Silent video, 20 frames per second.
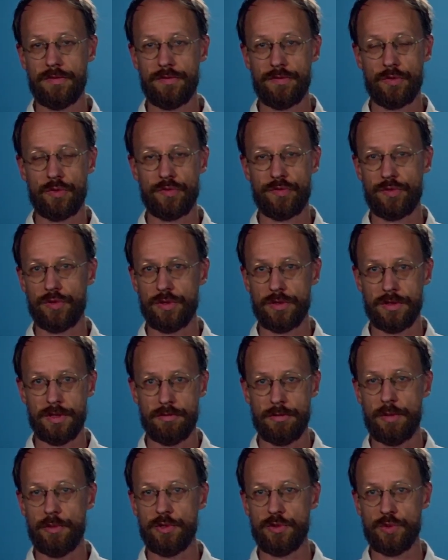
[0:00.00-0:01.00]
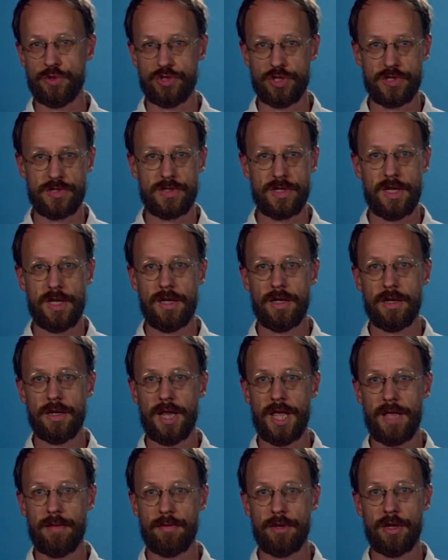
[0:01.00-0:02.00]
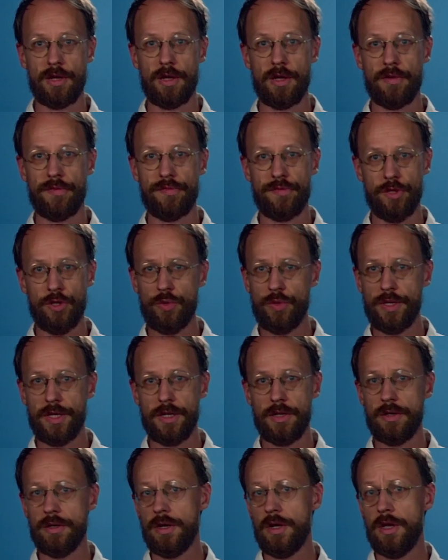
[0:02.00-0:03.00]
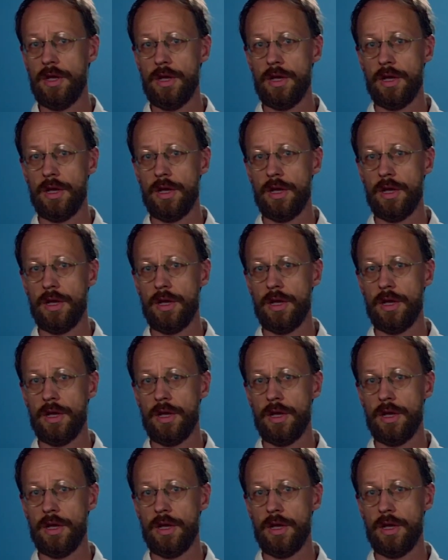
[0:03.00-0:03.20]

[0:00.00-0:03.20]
for the moment, we'll just name a few here.